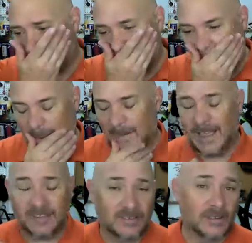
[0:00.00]
Now,
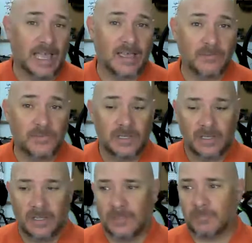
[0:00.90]
I still have
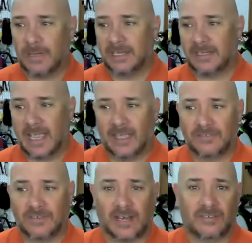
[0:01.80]
the
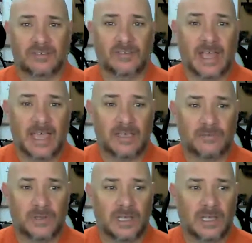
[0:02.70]
podcast and I still
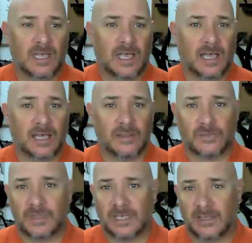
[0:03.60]
have
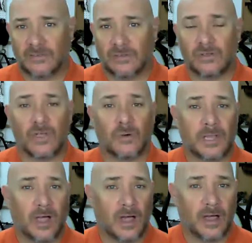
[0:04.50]
other things
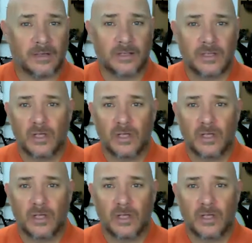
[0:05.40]
going on,